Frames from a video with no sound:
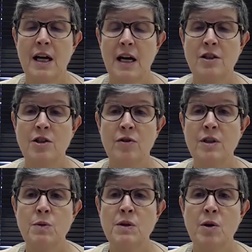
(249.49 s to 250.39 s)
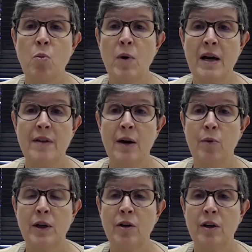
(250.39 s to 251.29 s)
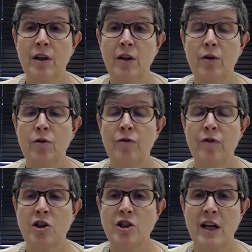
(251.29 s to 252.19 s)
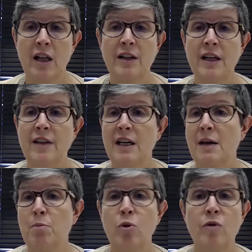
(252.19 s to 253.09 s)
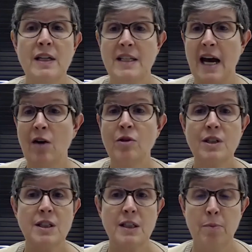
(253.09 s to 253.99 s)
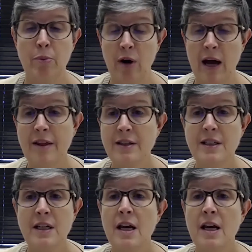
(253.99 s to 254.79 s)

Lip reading: And so this was a way that we could include functionality. They can move it down to see breaths.